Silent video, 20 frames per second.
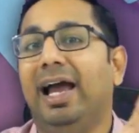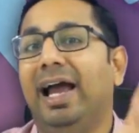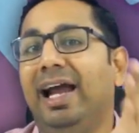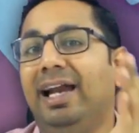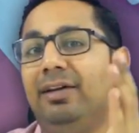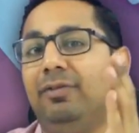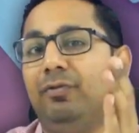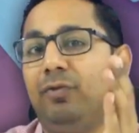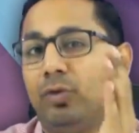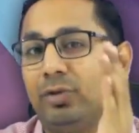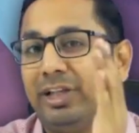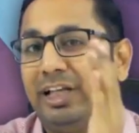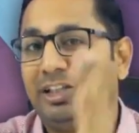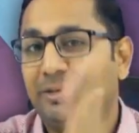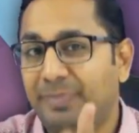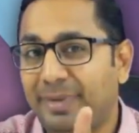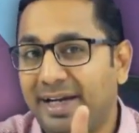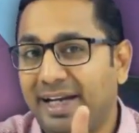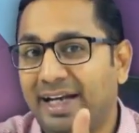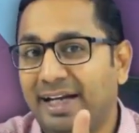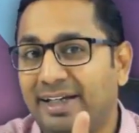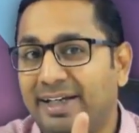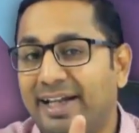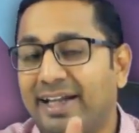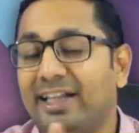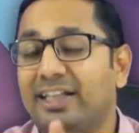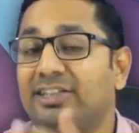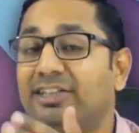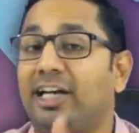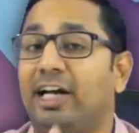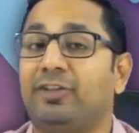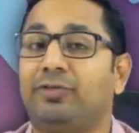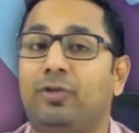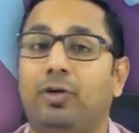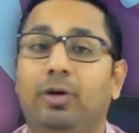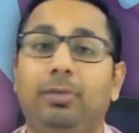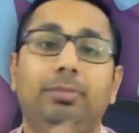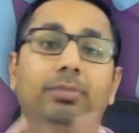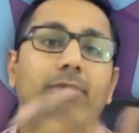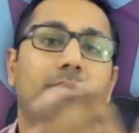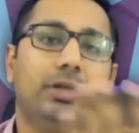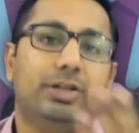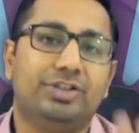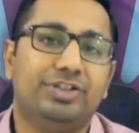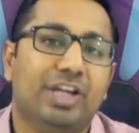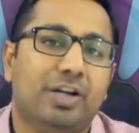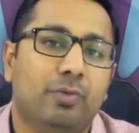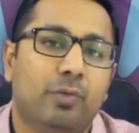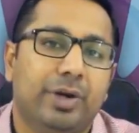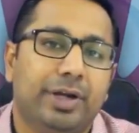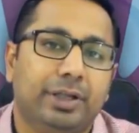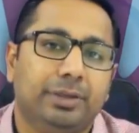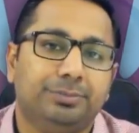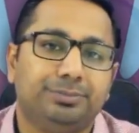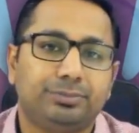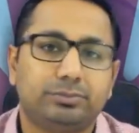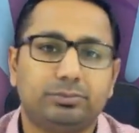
and for the spring intake, it starts from January.